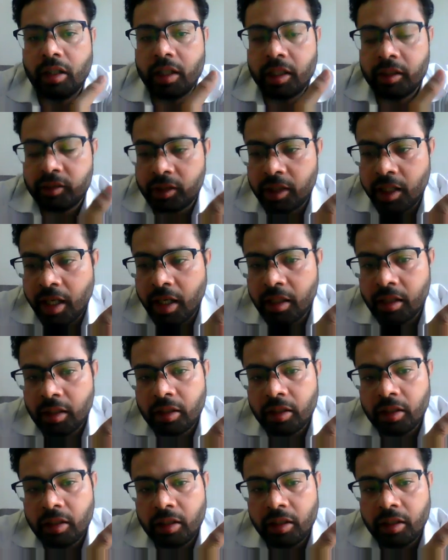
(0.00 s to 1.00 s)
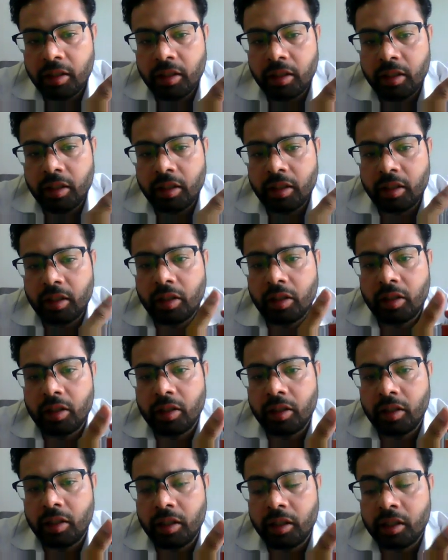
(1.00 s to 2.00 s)
if cell
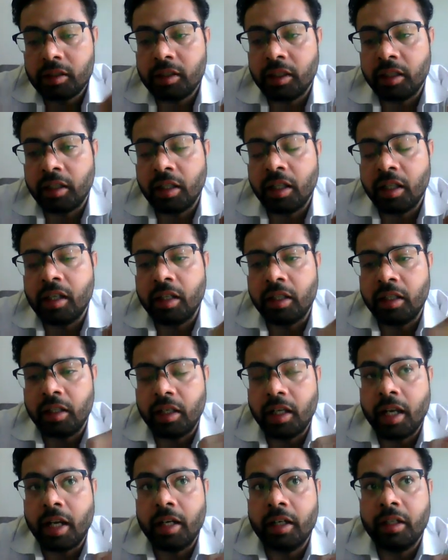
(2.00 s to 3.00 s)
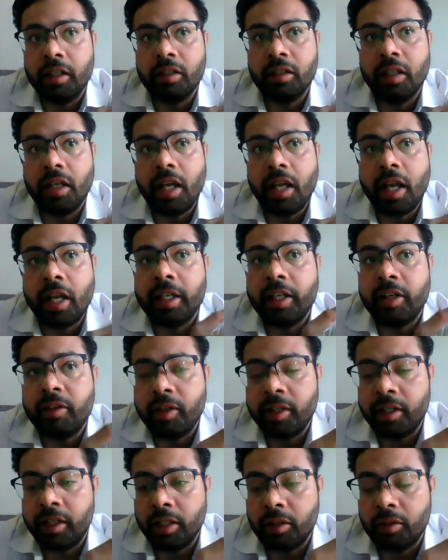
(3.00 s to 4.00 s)
is signaling and
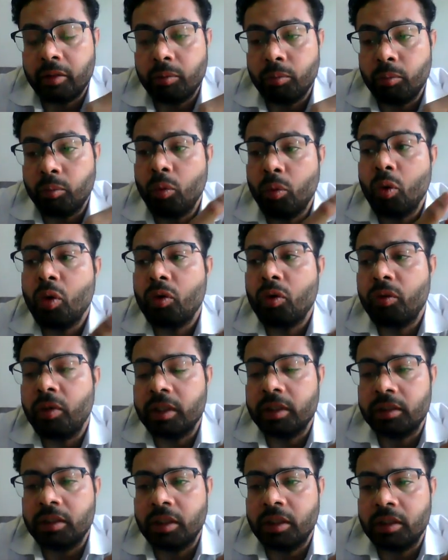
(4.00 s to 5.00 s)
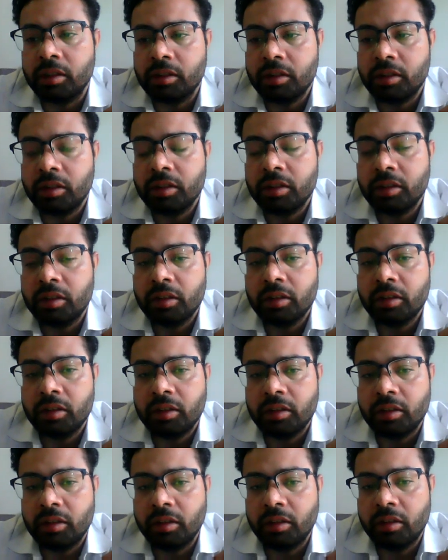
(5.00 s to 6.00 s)
activating more functions
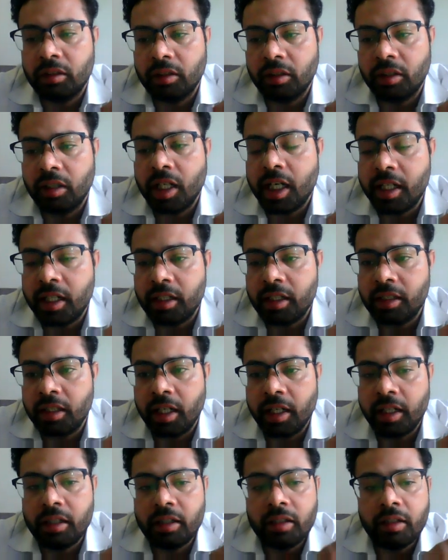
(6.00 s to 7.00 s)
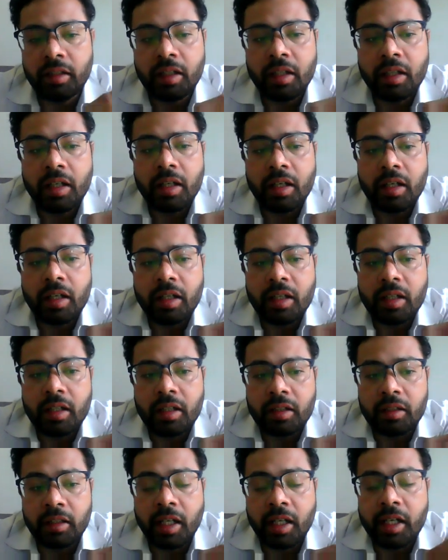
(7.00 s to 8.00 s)
than desired,
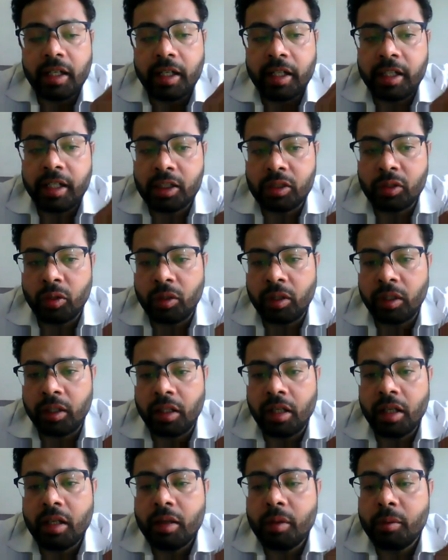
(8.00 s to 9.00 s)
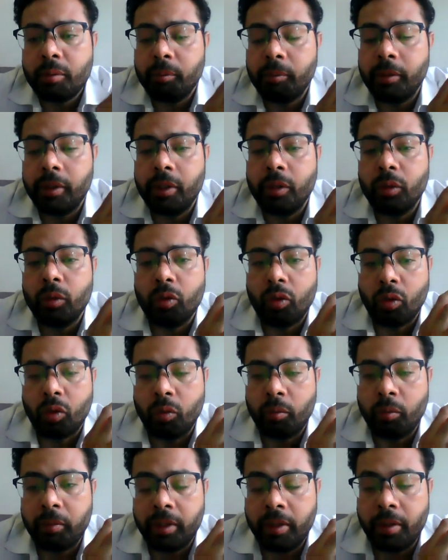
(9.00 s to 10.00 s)
then it is known as the
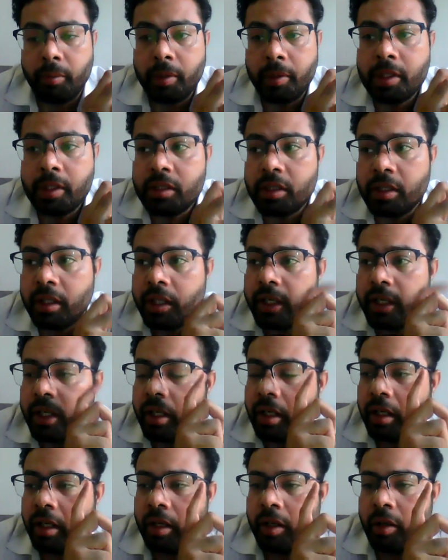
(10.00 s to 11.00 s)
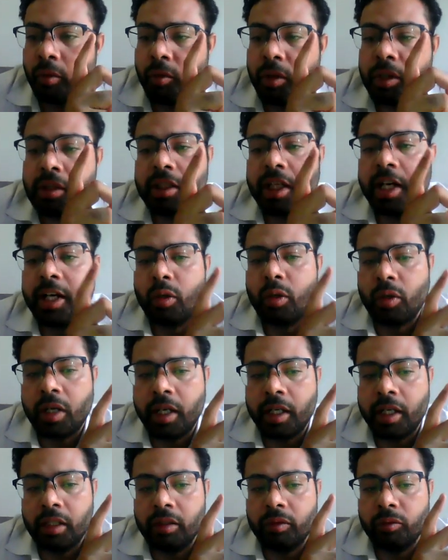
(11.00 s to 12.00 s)
pleiotropy. Means one
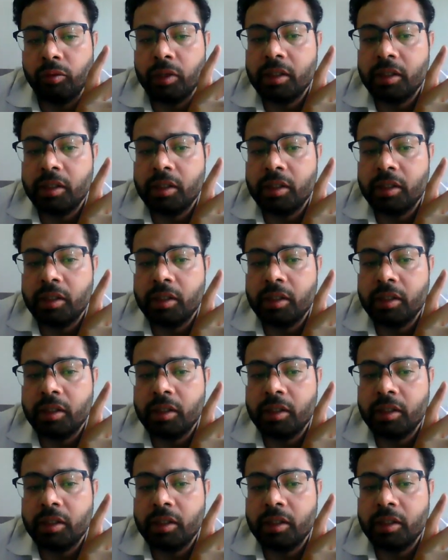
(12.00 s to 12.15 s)
cytokine,